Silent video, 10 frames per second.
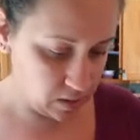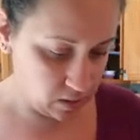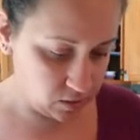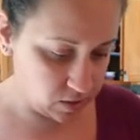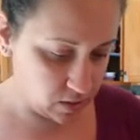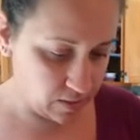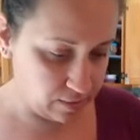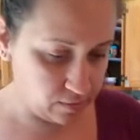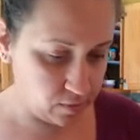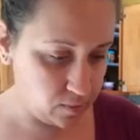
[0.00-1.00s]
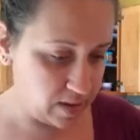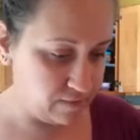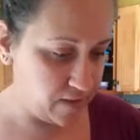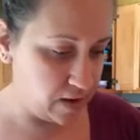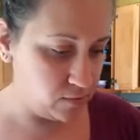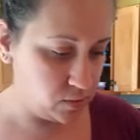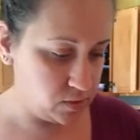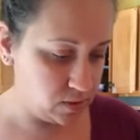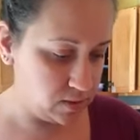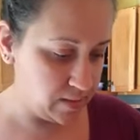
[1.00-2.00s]
So I threw my fire
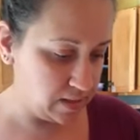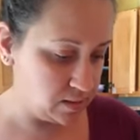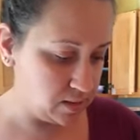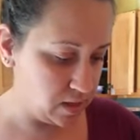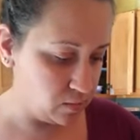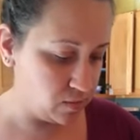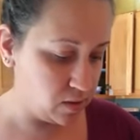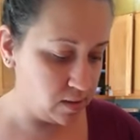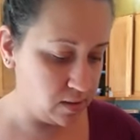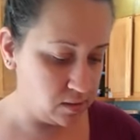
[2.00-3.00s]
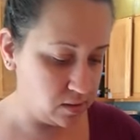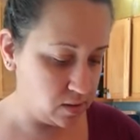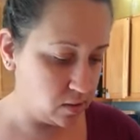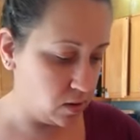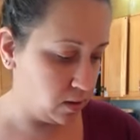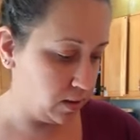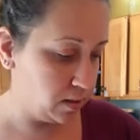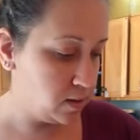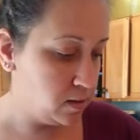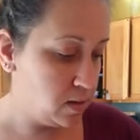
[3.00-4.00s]
roasted tomatoes in here with our onions and our garlic
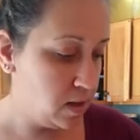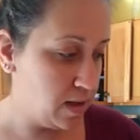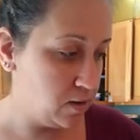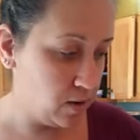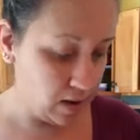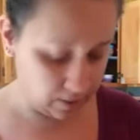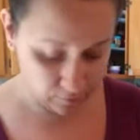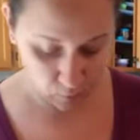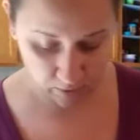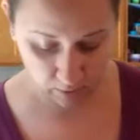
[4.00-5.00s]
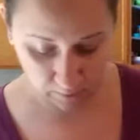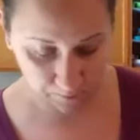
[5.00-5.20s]
and our olive oil.